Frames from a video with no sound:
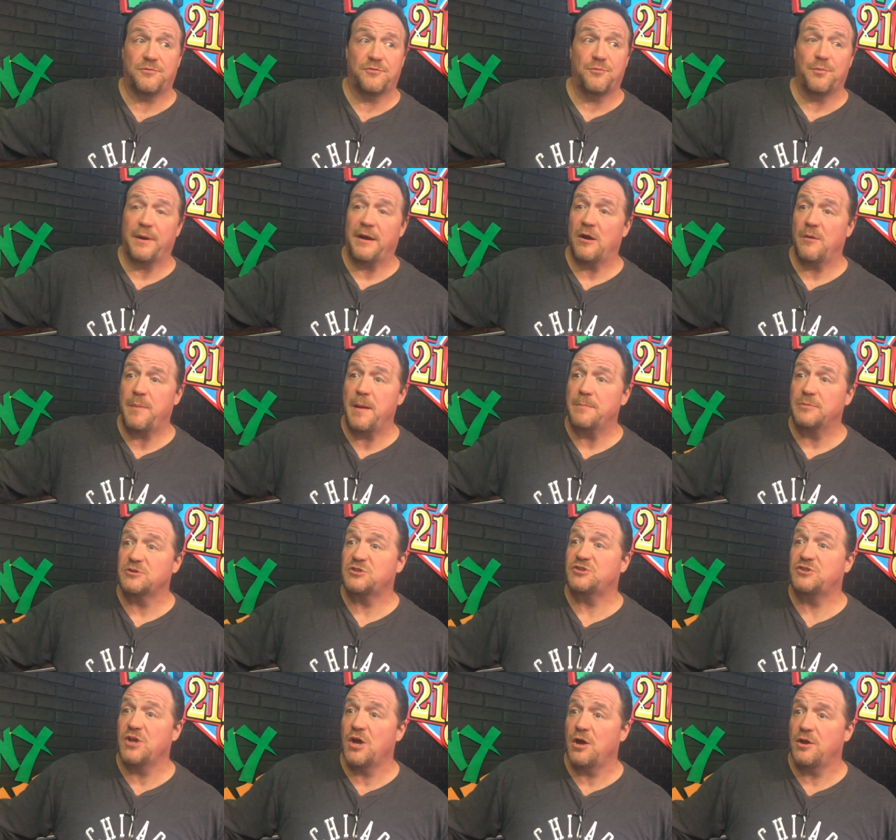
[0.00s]
300 people
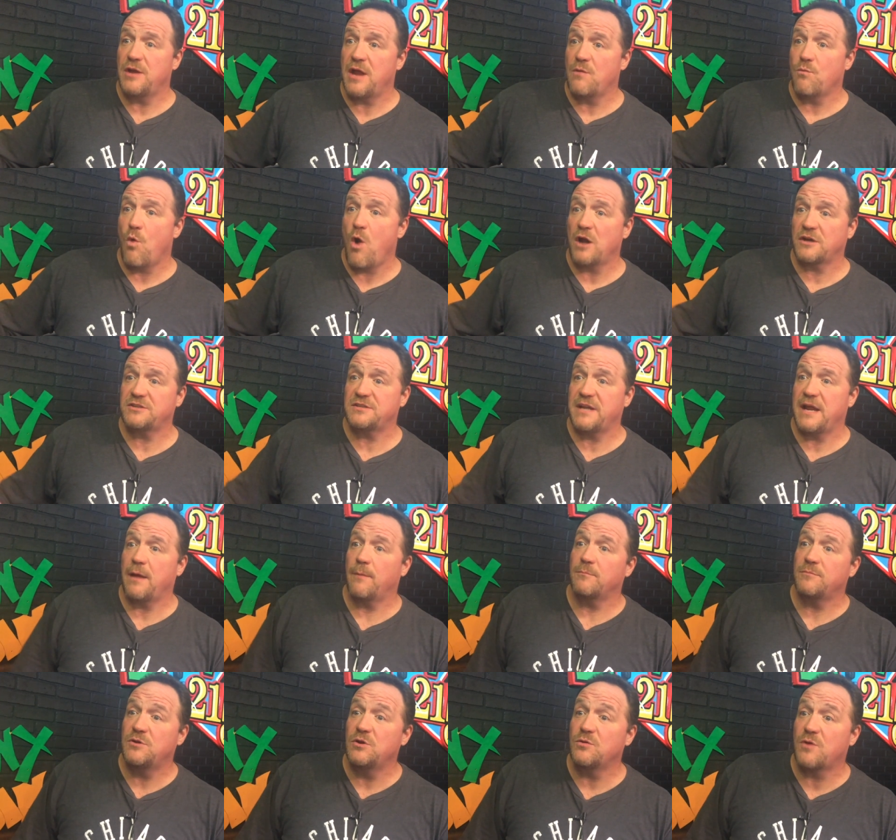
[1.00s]
stood and watched
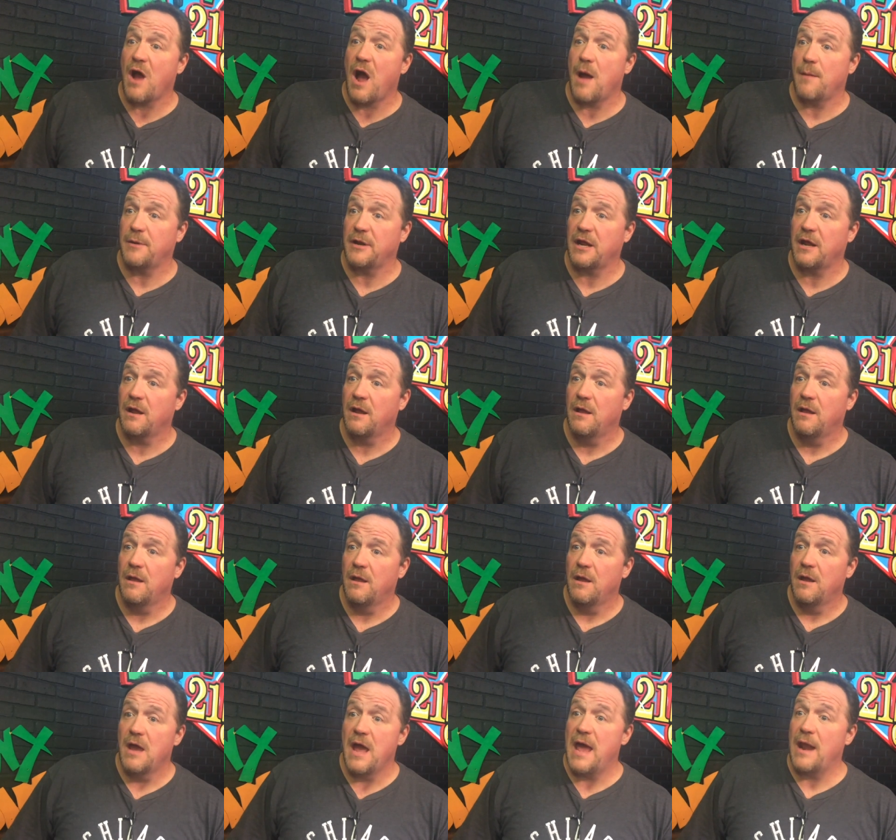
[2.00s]
him do comedy.
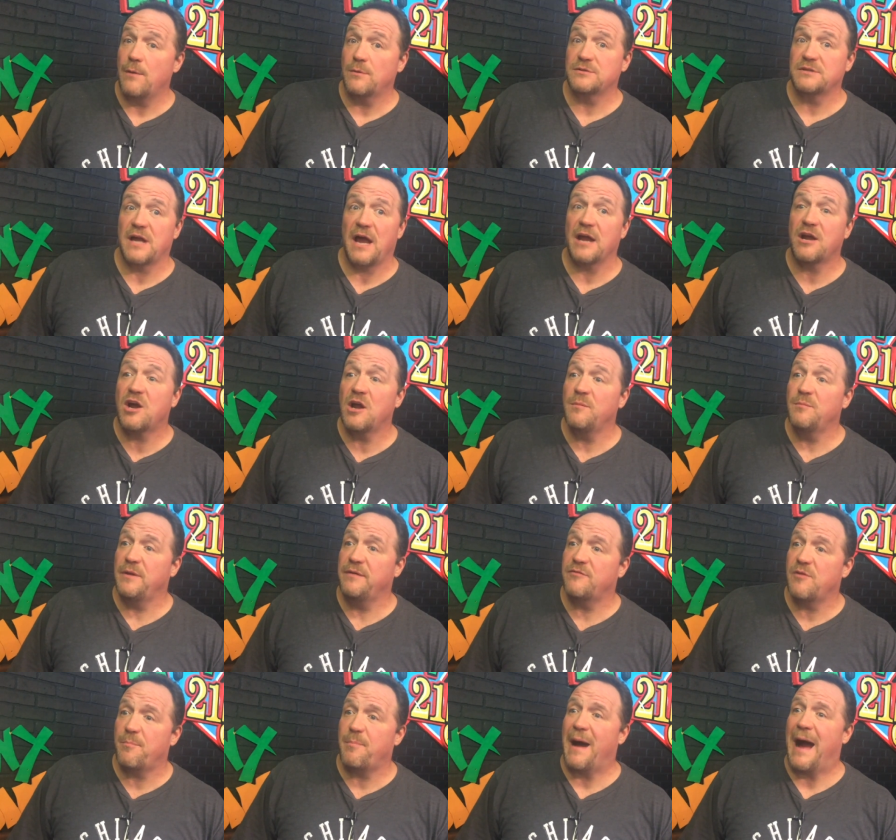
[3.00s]
Wow. And I was like, I couldn't
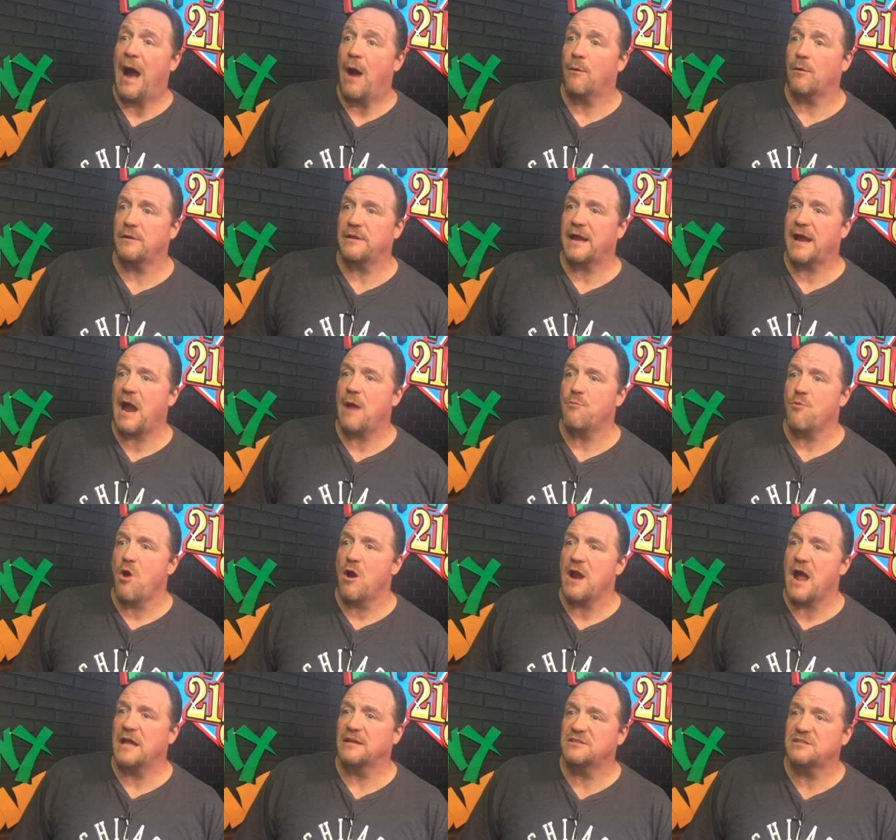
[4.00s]
believe the power that guy
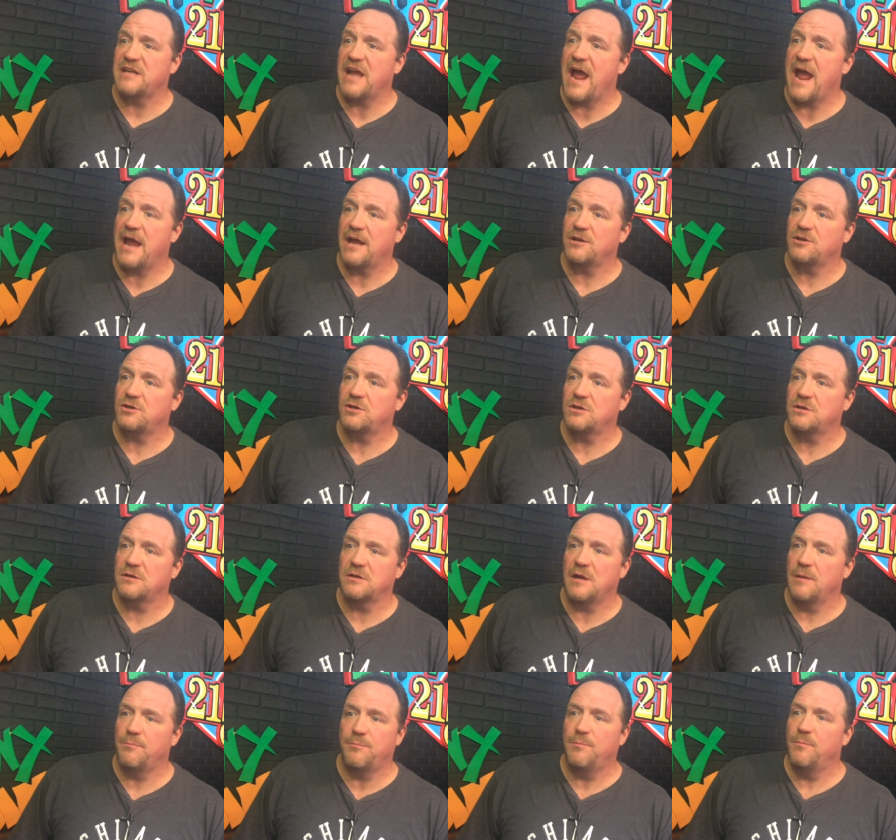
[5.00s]
brought on stage.
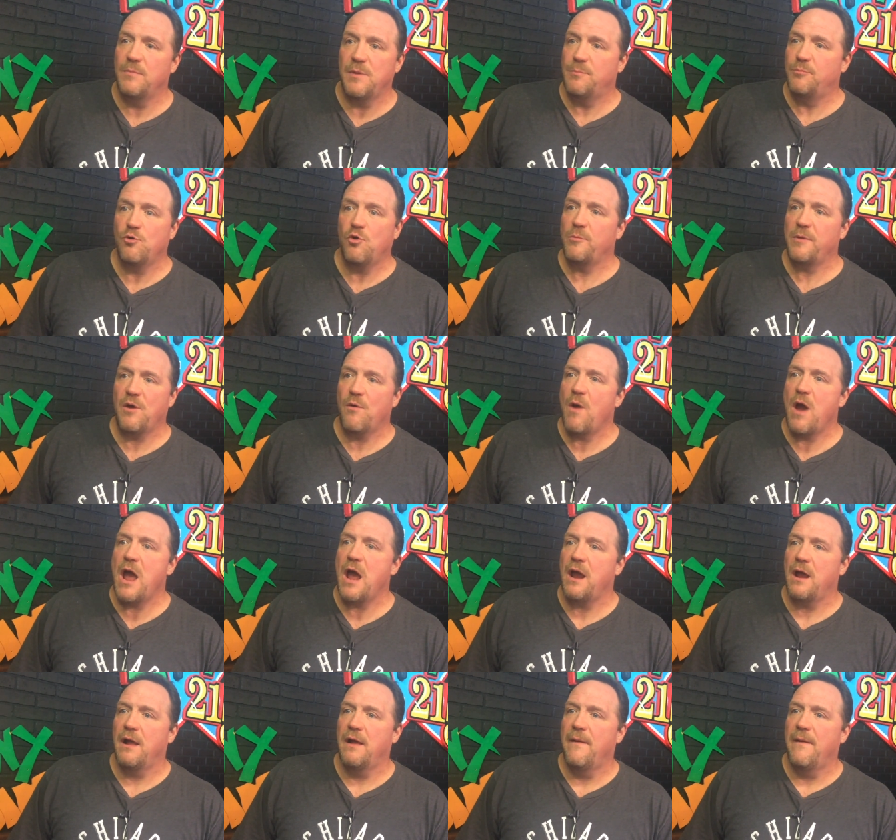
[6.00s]
It, it blew me away.